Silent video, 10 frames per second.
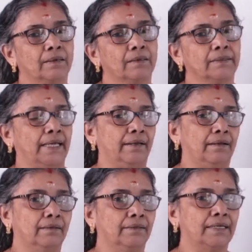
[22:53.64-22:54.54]

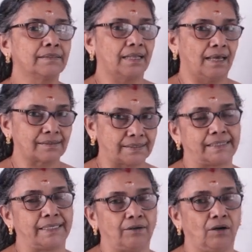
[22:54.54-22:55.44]
Then that is
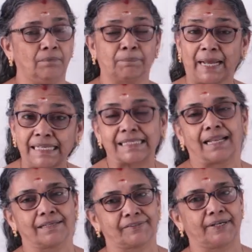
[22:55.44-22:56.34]
elasticity, price
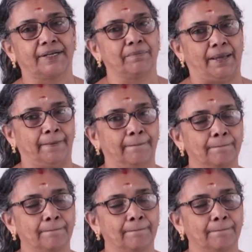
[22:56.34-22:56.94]
elasticity demand.